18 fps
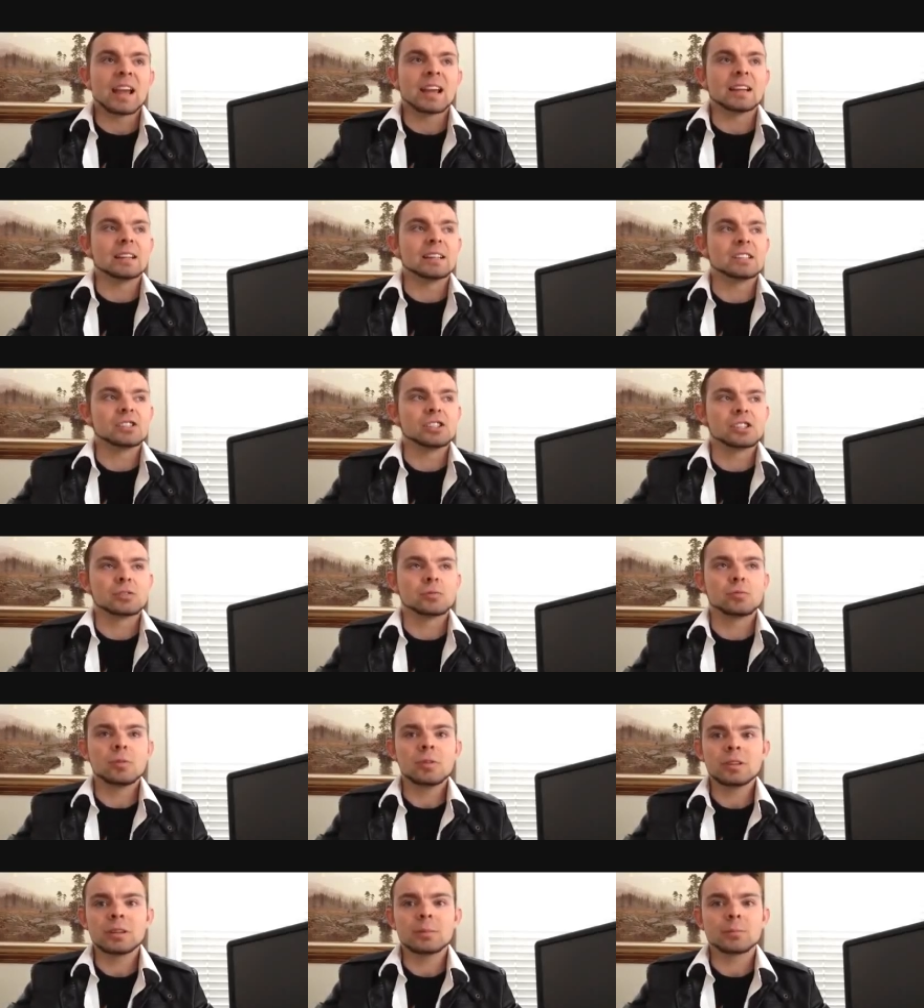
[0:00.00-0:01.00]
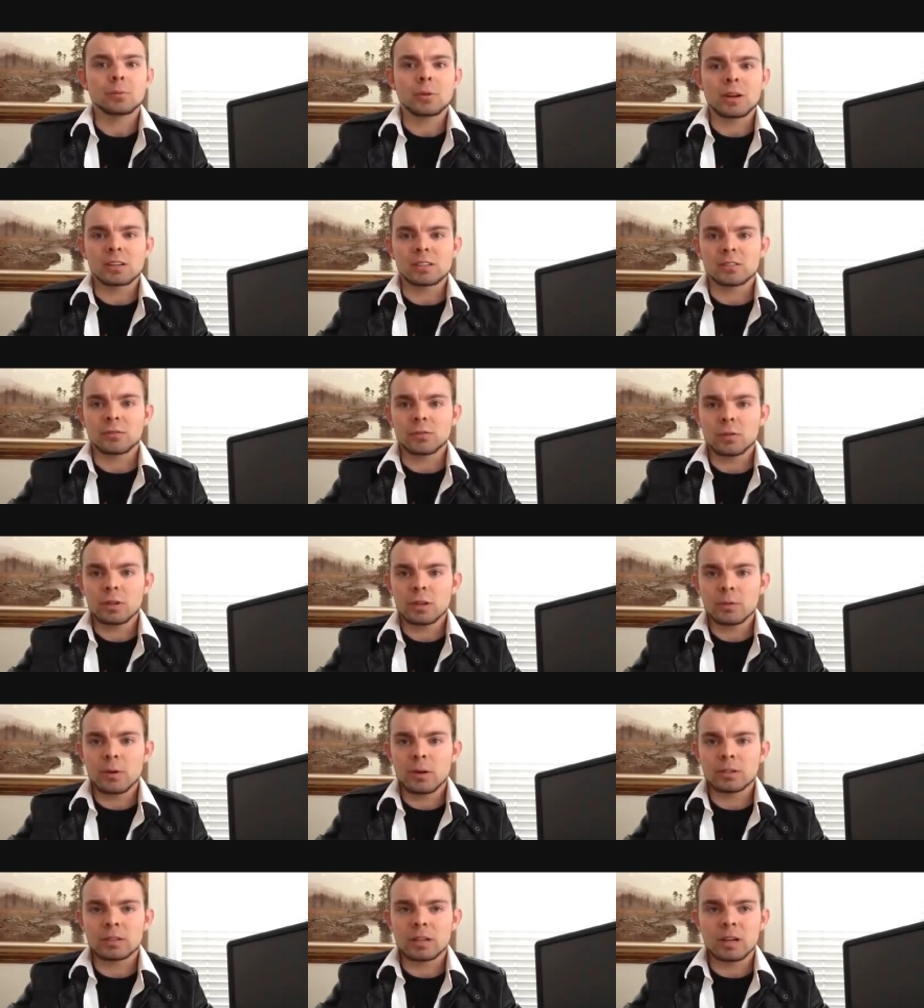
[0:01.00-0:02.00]
and it's just really impressive,
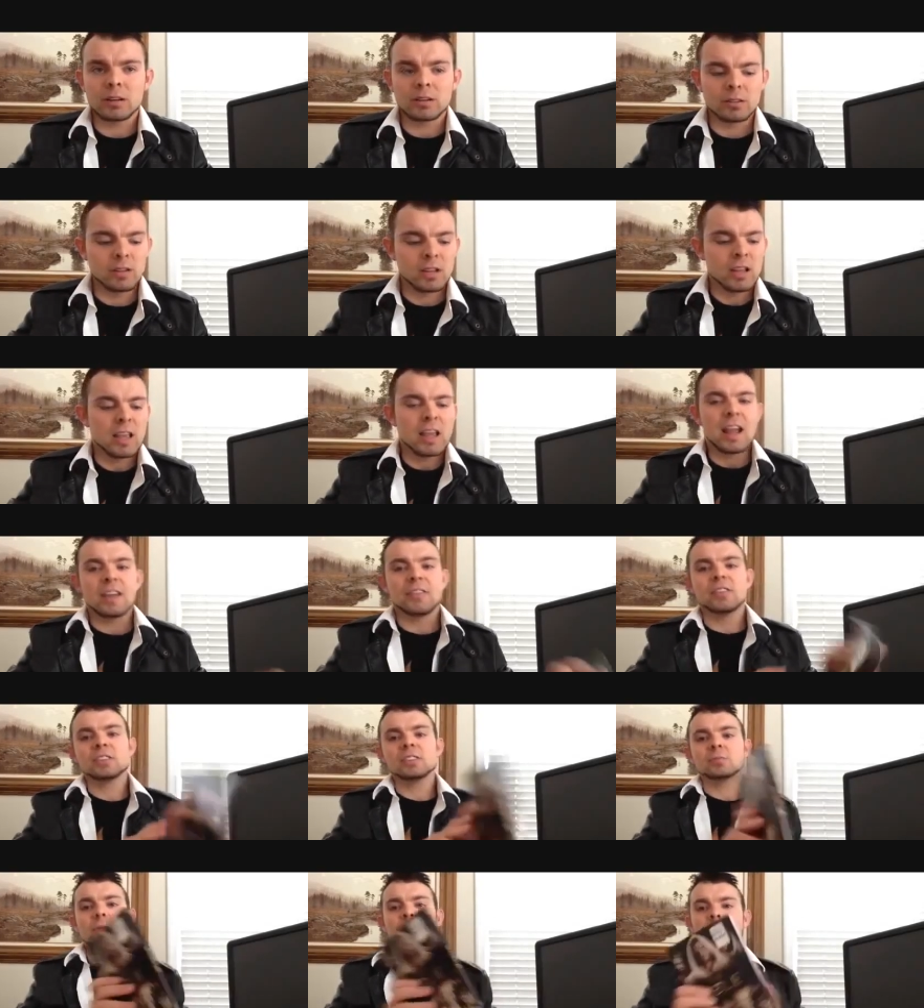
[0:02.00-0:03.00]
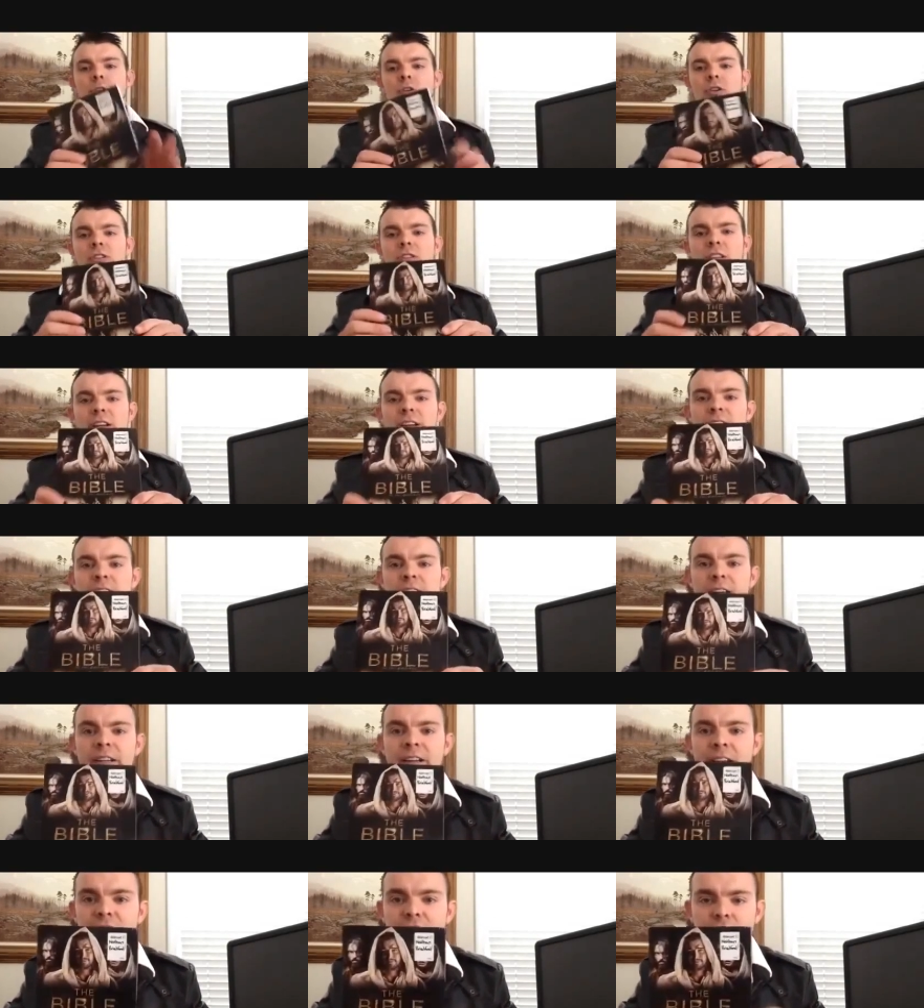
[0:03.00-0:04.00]
really well done. And this is what it looks like,
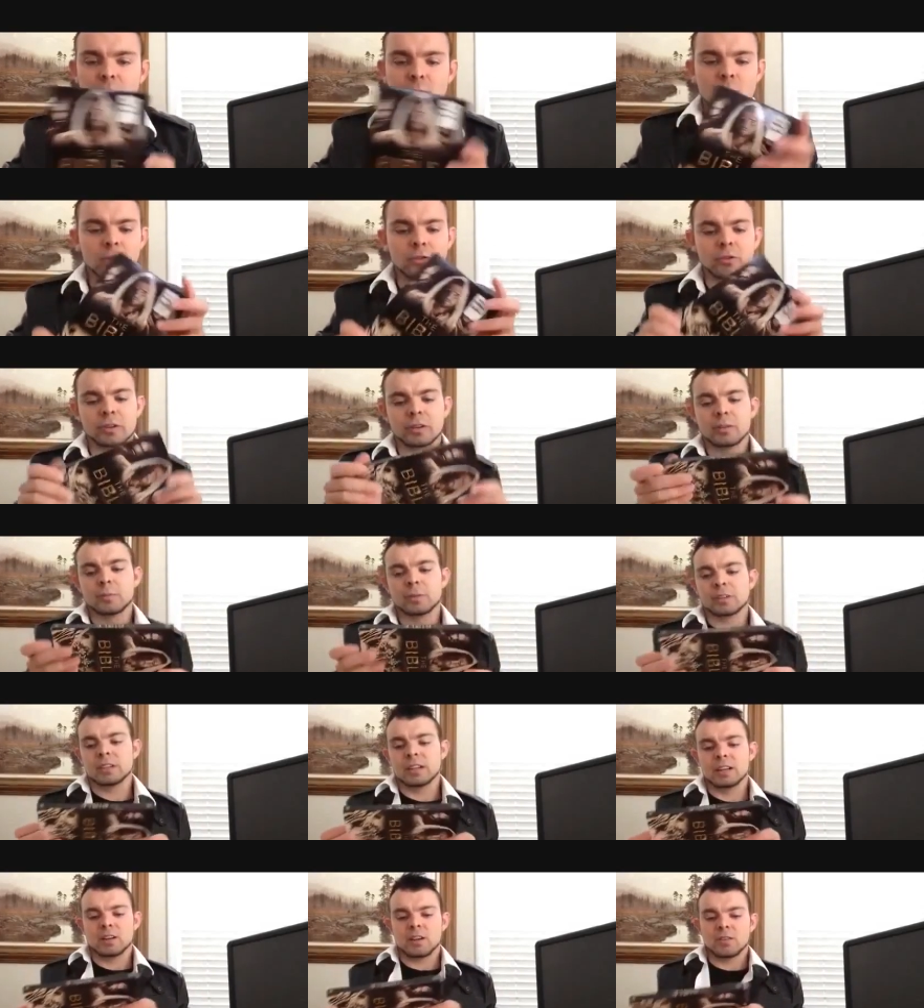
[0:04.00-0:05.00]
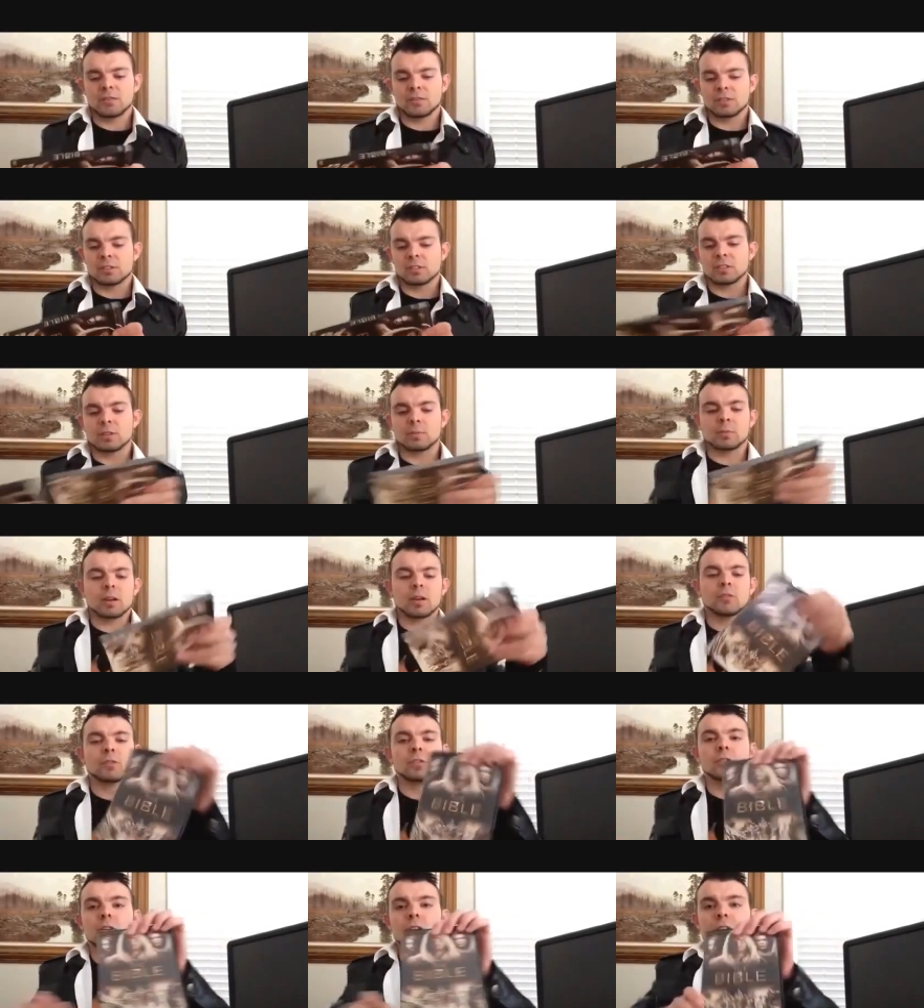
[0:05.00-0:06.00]
in case you're wondering. Let me take off the
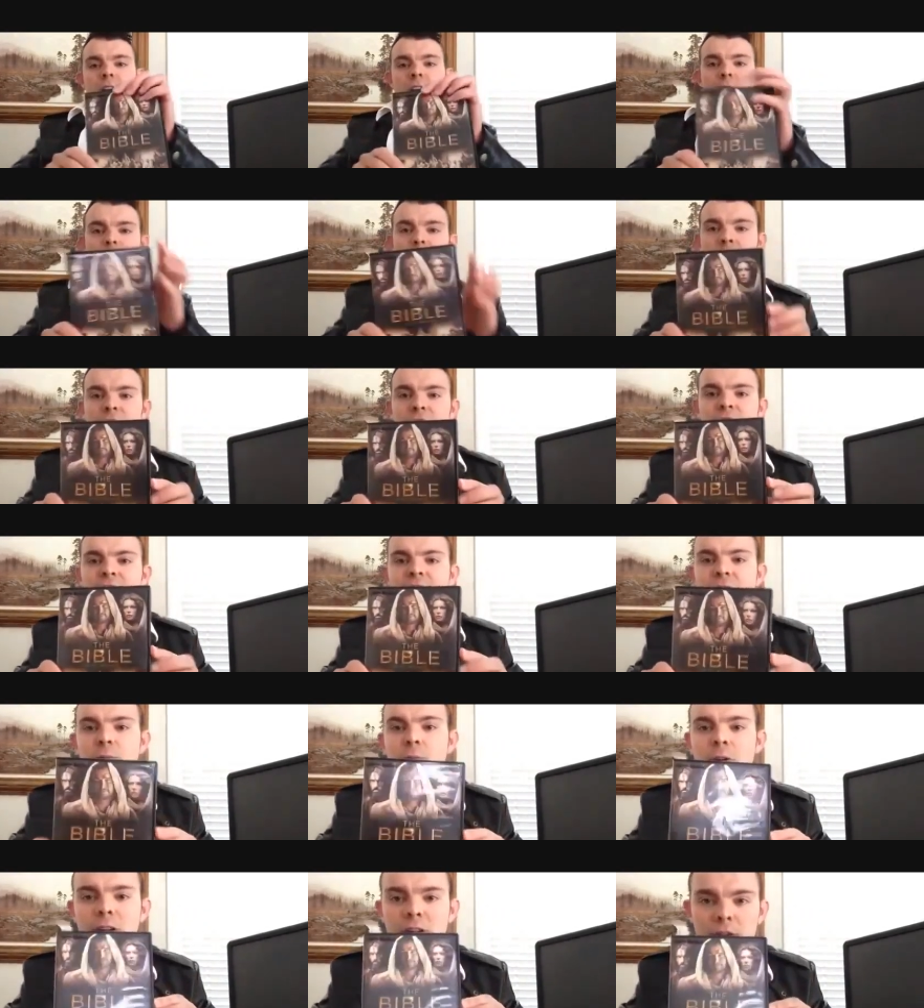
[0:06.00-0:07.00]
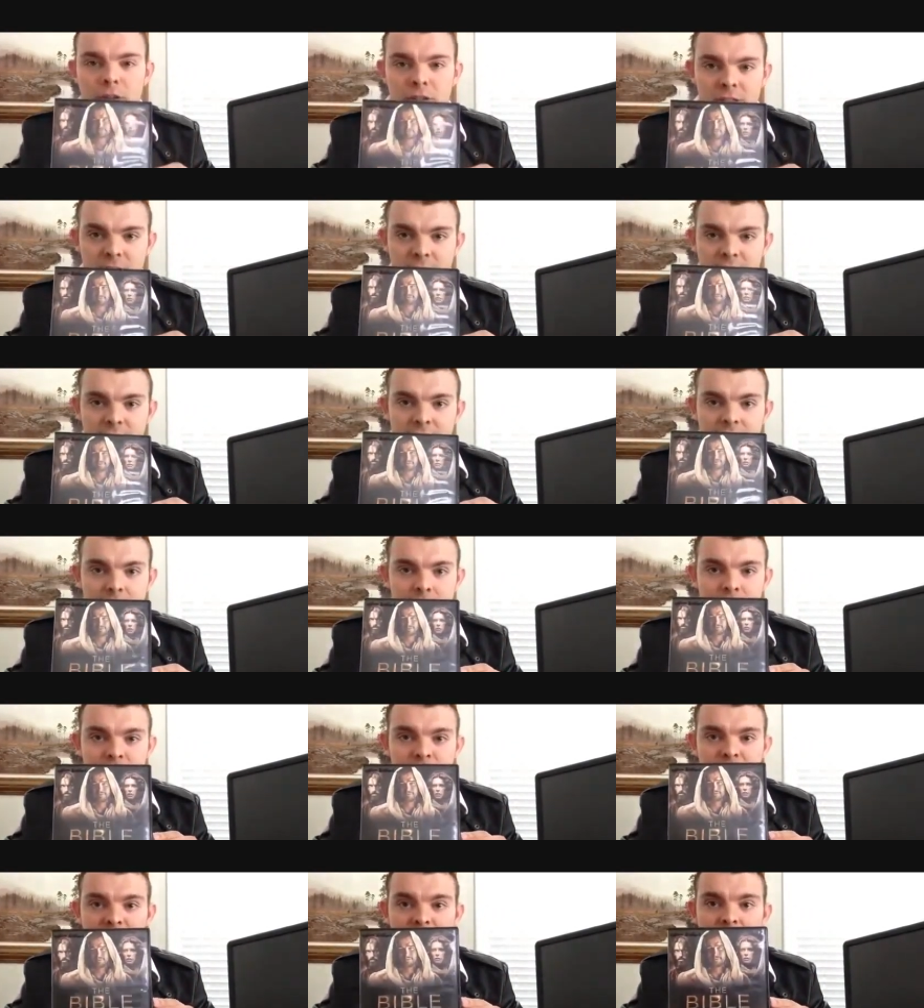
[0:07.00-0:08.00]
slipcover. This is what it looks like.
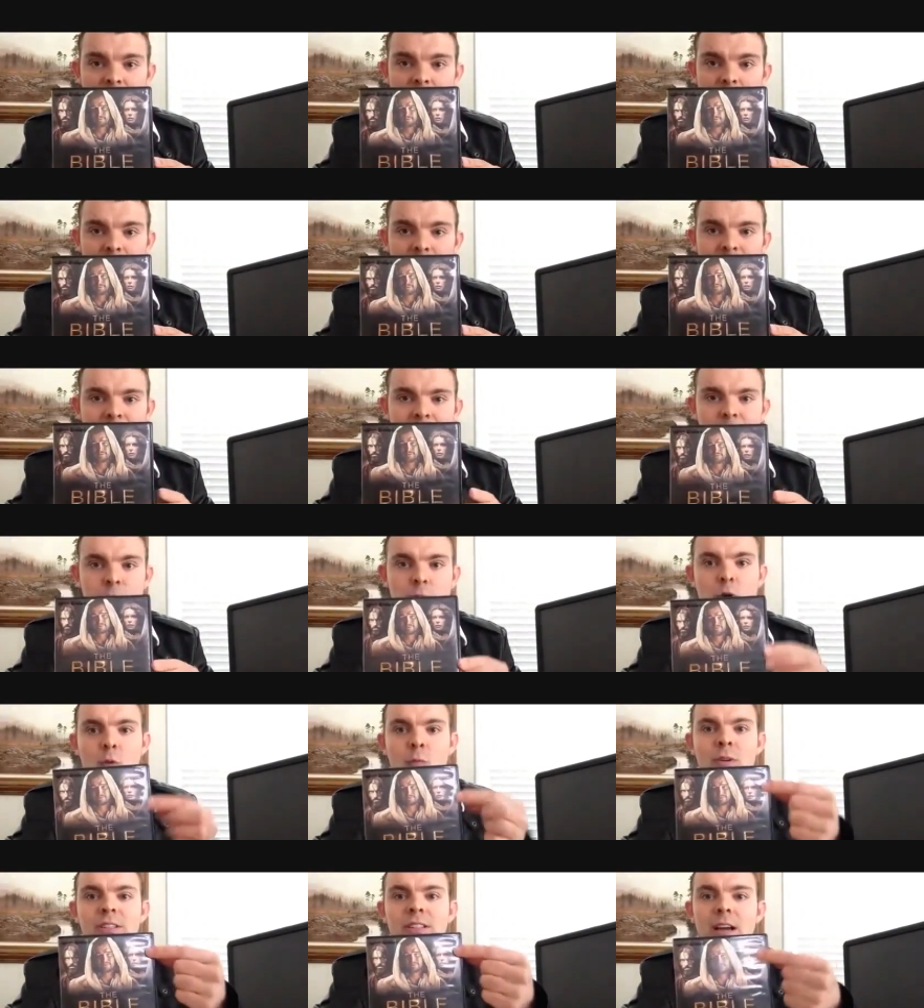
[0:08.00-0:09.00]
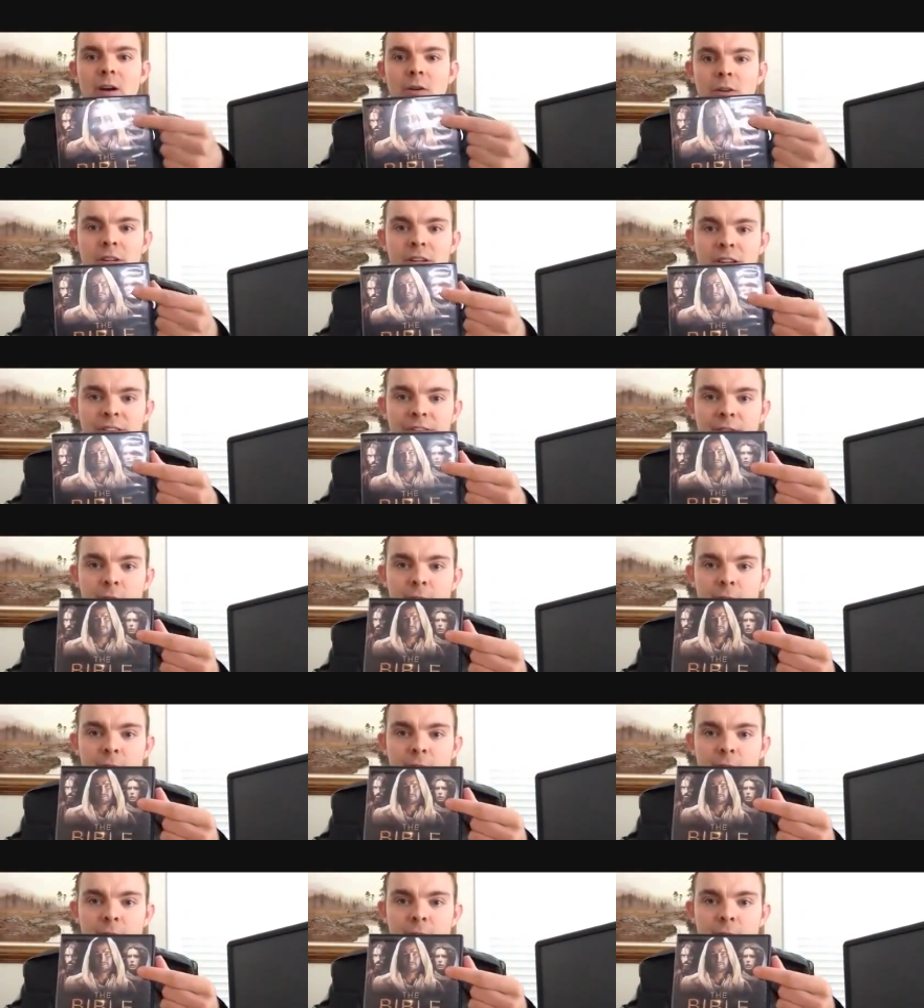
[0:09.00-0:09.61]
Um, it has Roma Downey,